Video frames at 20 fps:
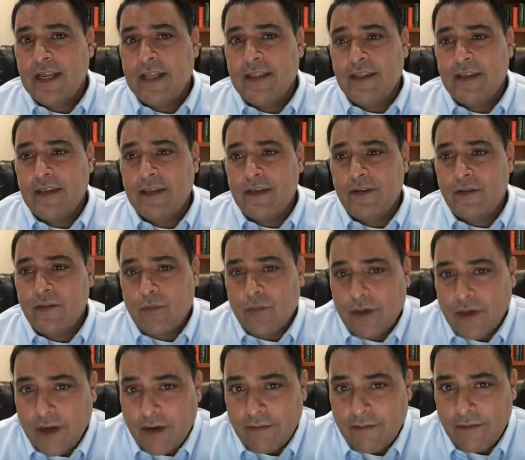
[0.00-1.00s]
and then you
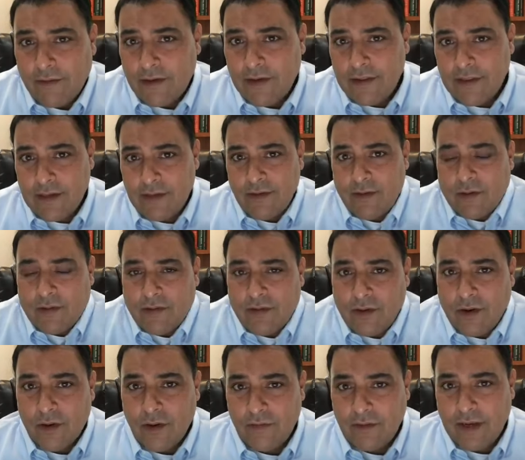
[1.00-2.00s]
recover, and then your
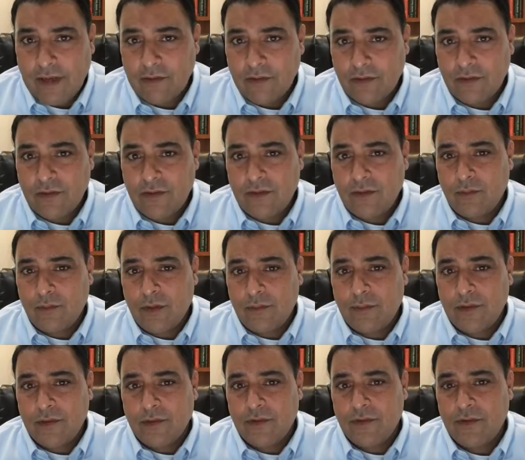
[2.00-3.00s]
cardiovascular system
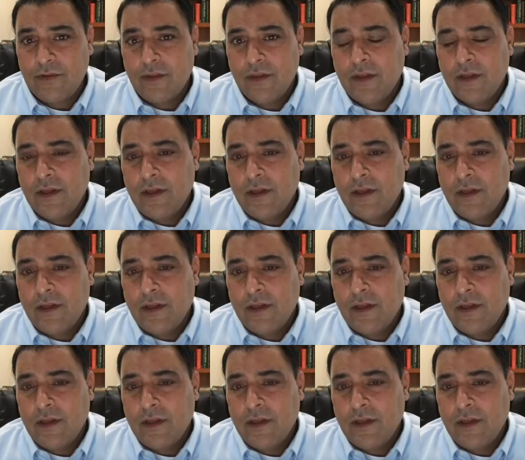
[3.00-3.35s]
rebuilds.